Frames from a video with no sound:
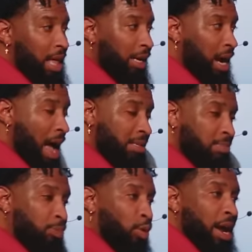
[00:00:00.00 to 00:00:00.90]
that God's
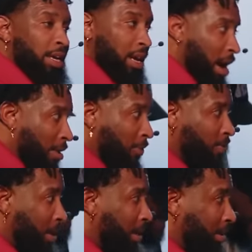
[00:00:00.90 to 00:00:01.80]
breaking off of
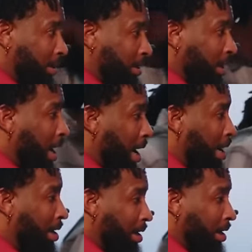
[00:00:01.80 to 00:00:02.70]
us,
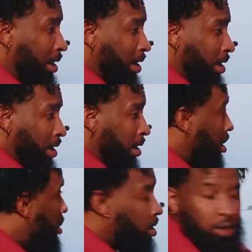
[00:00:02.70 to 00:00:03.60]
huh?
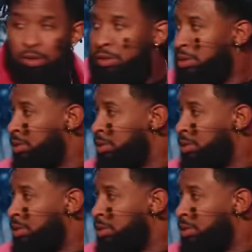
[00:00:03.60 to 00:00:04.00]
Who?